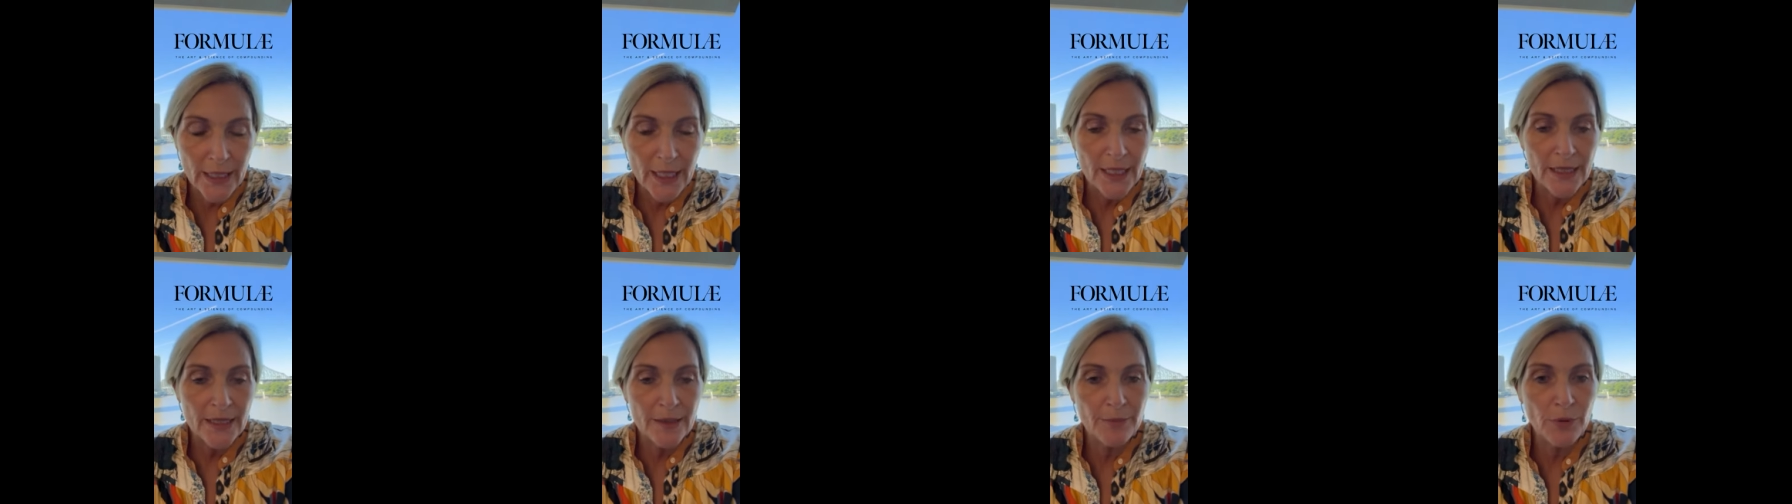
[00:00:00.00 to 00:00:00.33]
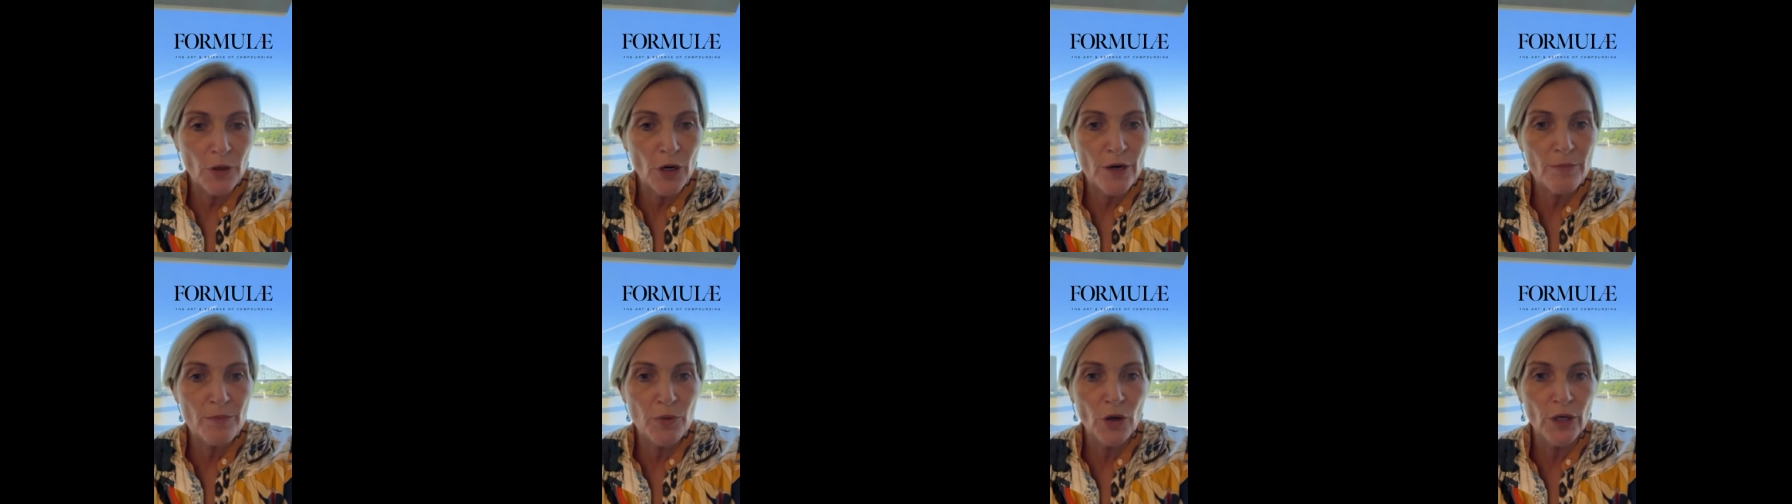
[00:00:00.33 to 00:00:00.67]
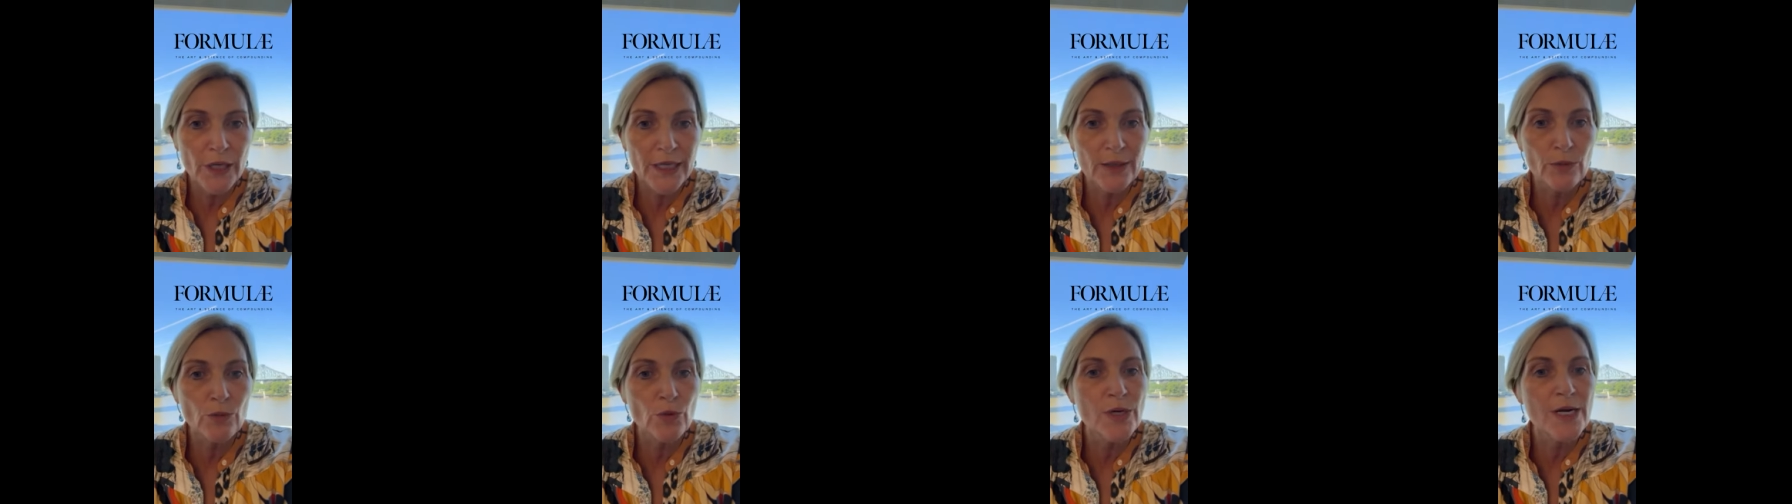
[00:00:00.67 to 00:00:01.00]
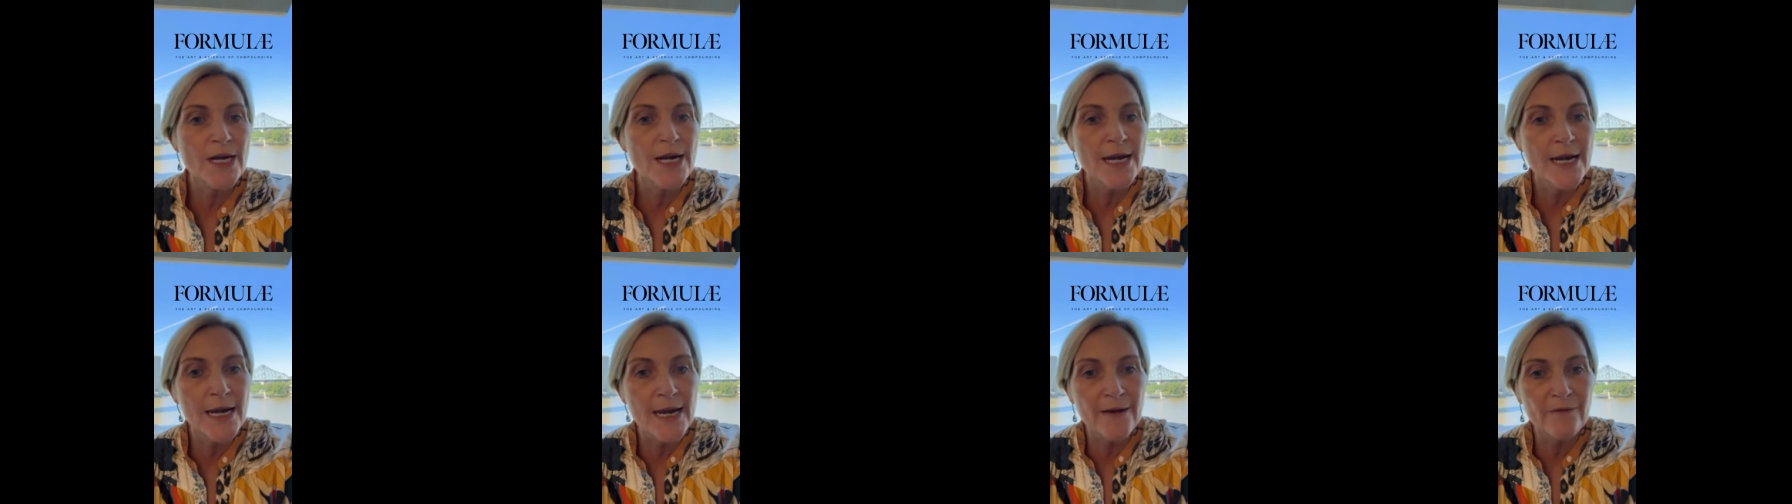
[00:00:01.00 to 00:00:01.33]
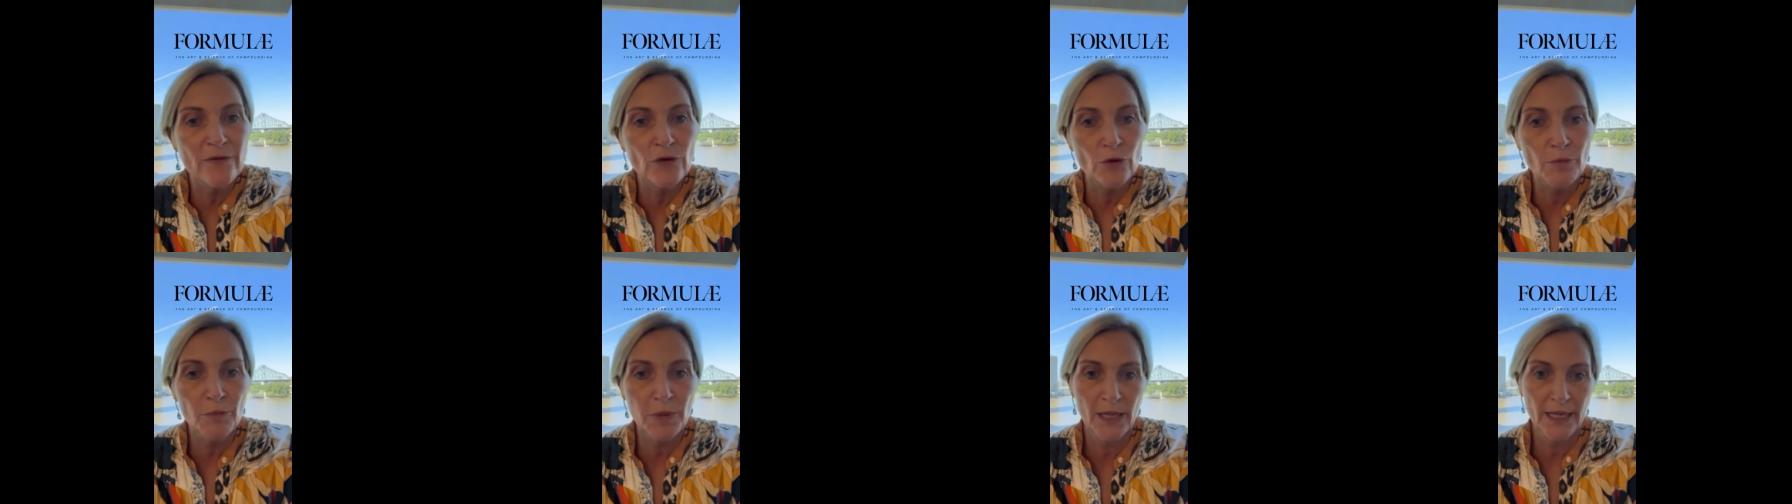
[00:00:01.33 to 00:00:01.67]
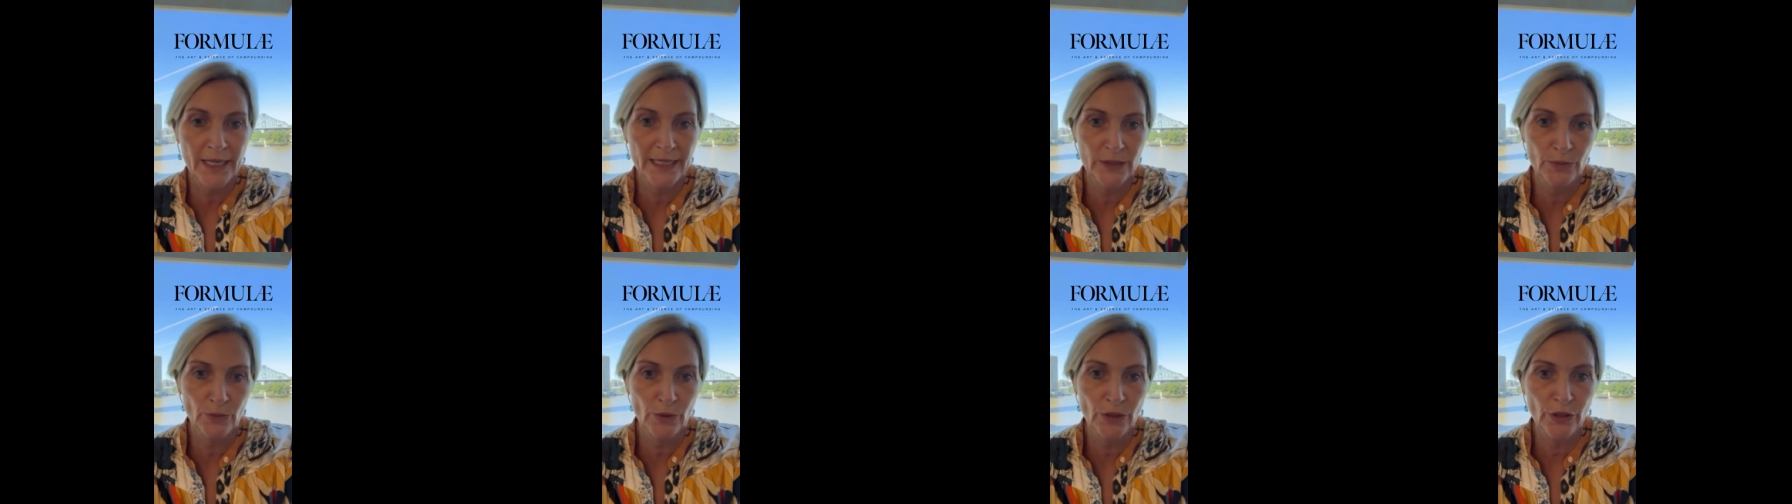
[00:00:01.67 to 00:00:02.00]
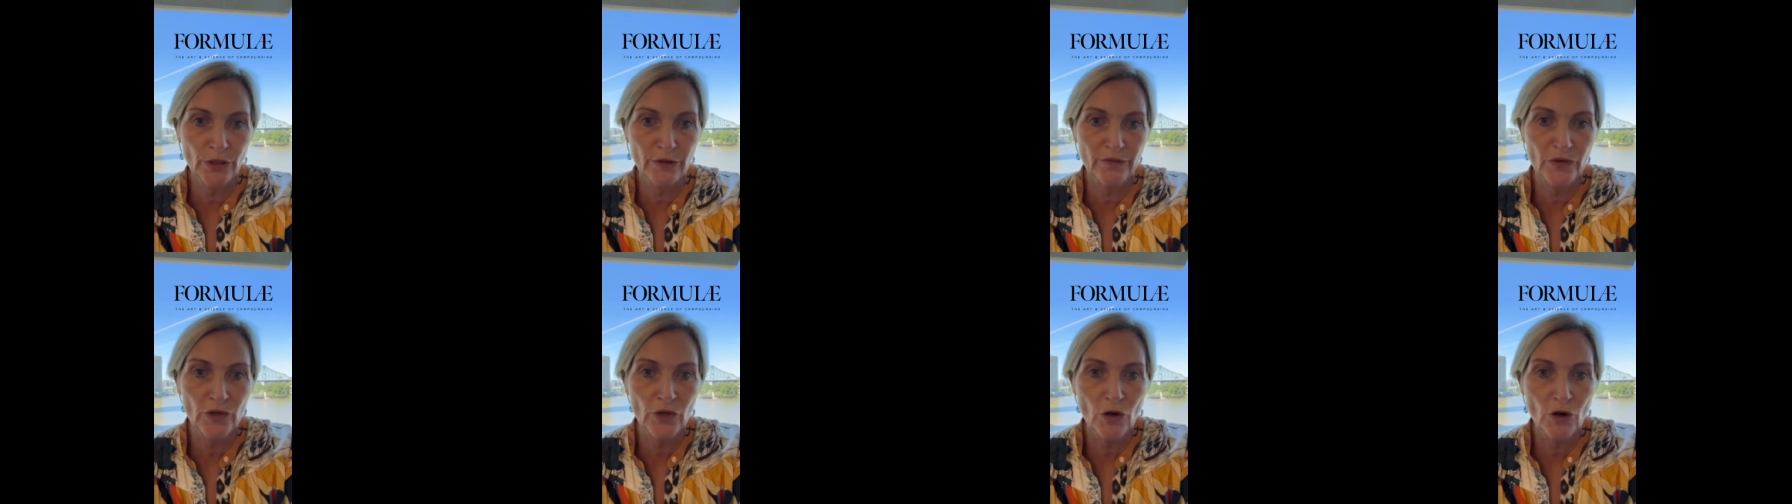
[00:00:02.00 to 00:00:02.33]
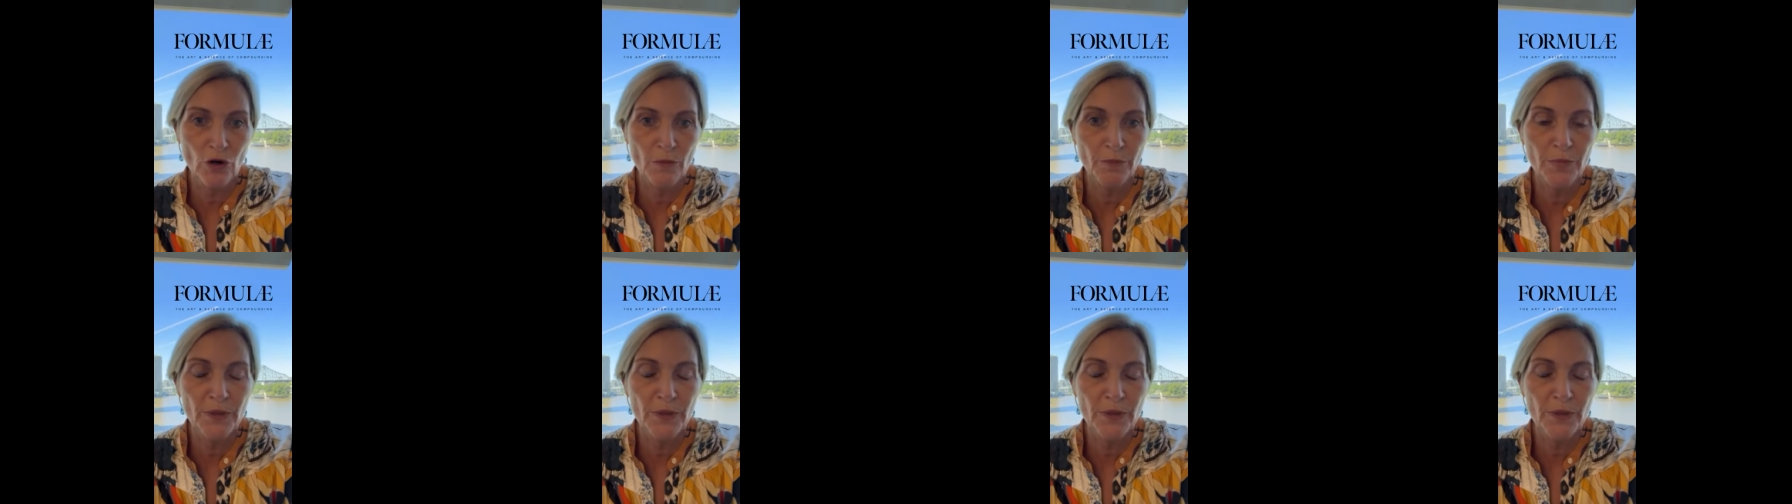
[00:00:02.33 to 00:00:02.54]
The probiotic would never replace what you've got,